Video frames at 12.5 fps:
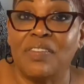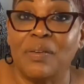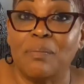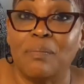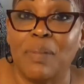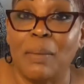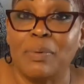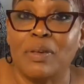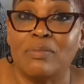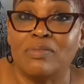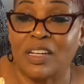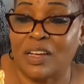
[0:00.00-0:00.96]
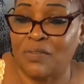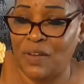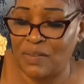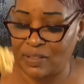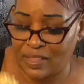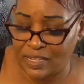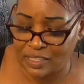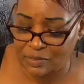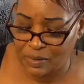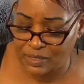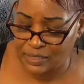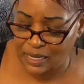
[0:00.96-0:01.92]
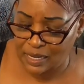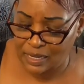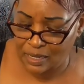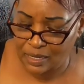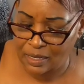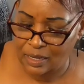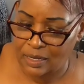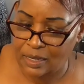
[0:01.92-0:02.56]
flavor, I think that's what it said.